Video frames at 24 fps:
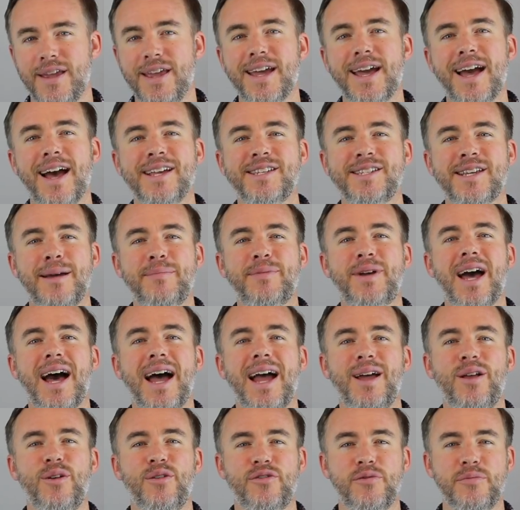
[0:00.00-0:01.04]
Hey guys, I'm
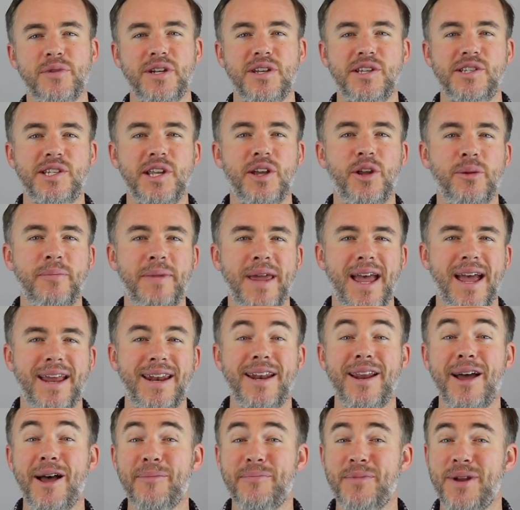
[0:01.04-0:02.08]
Kyle from The Distilled Man,
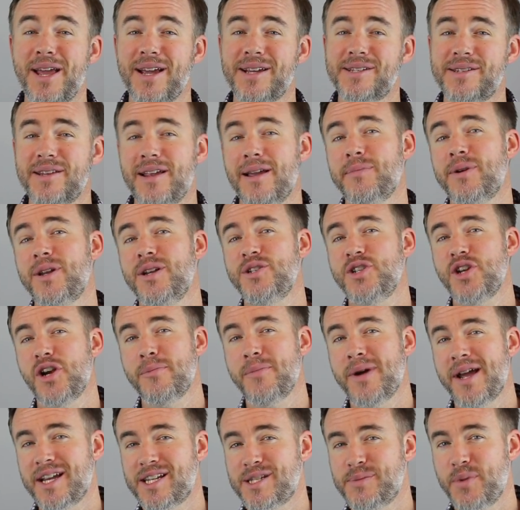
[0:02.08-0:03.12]
and up next I'm going to share
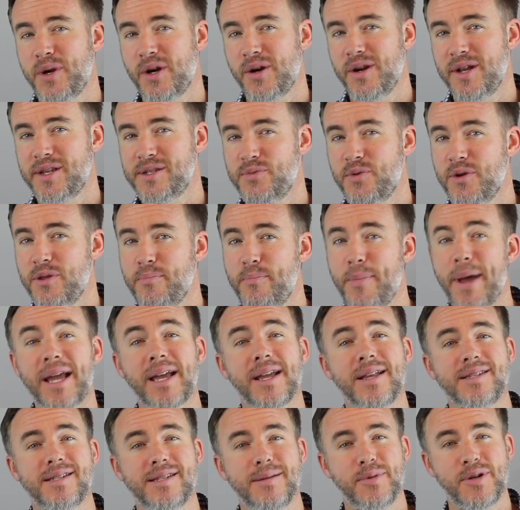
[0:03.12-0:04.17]
my experience with
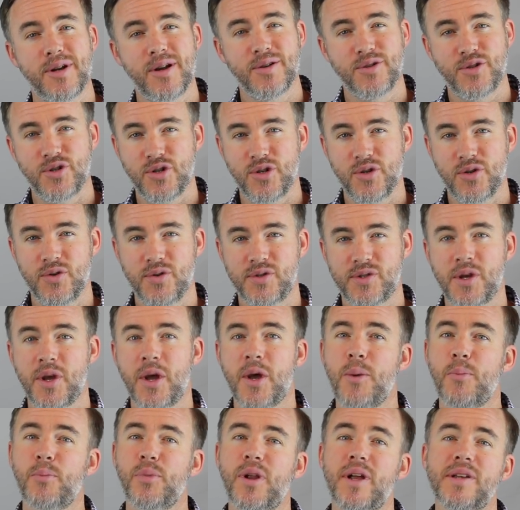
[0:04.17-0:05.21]
Beckett Simonon shoes,
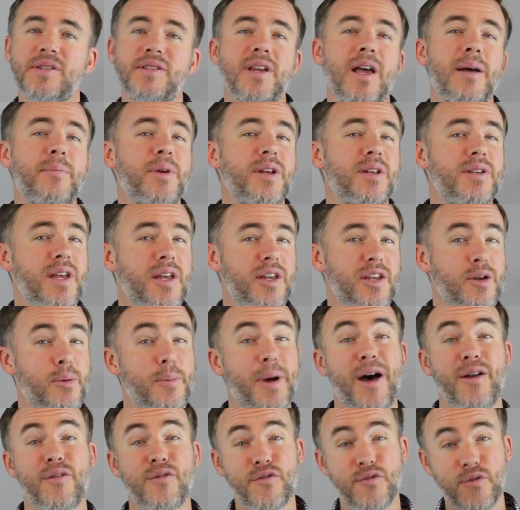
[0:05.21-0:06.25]
plus I'm going to tell you
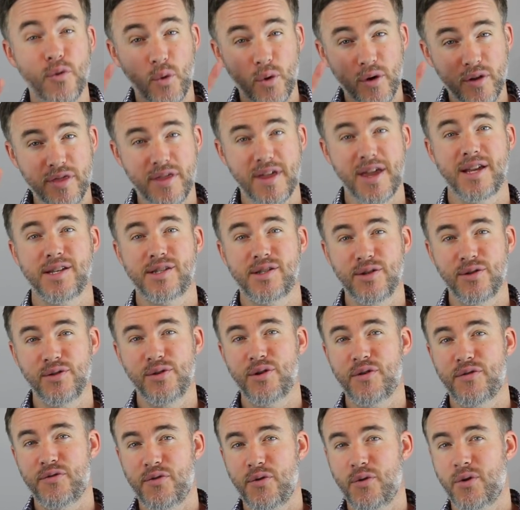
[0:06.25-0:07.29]
about four things to
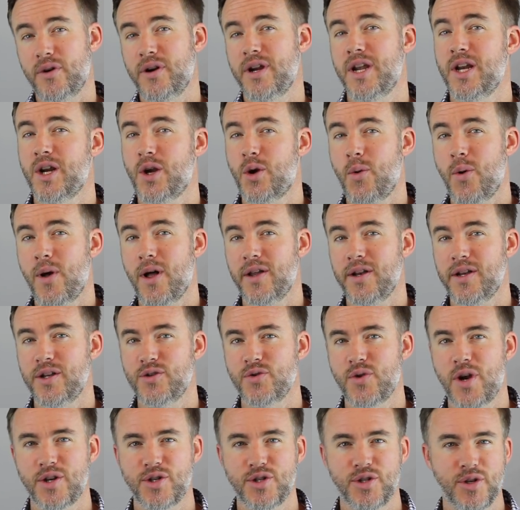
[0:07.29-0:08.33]
look for in a quality dress